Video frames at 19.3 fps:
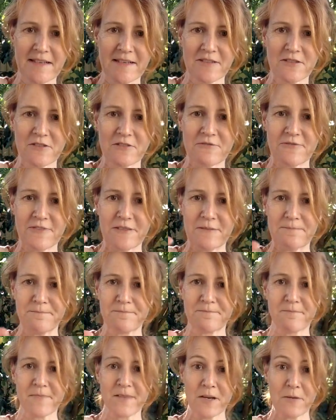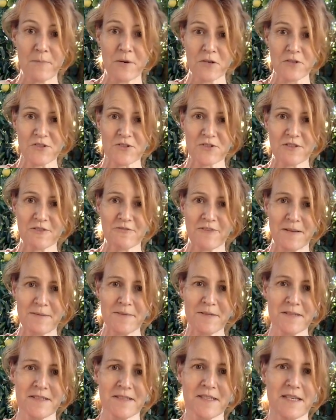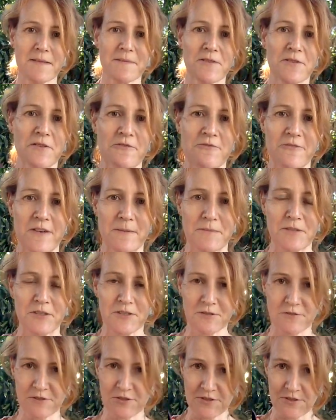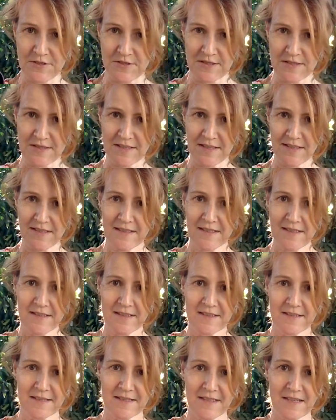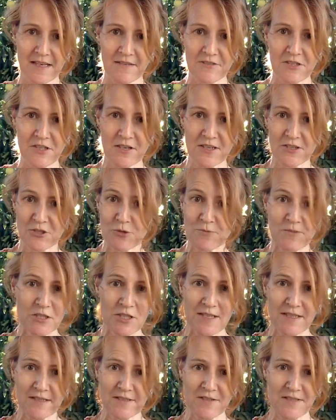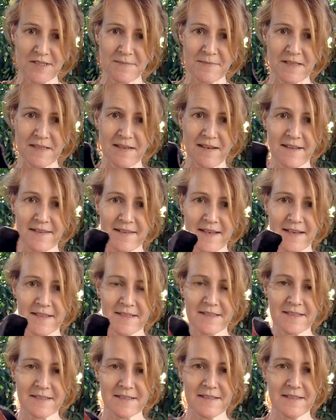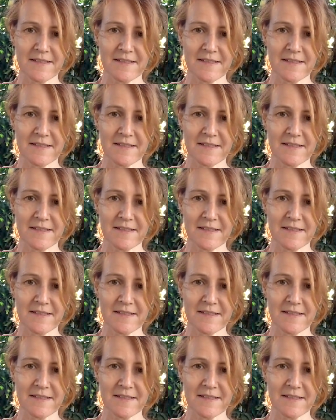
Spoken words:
out of upholstery fabric, the same sort of fabric you would use to cover dining room chairs or something like that.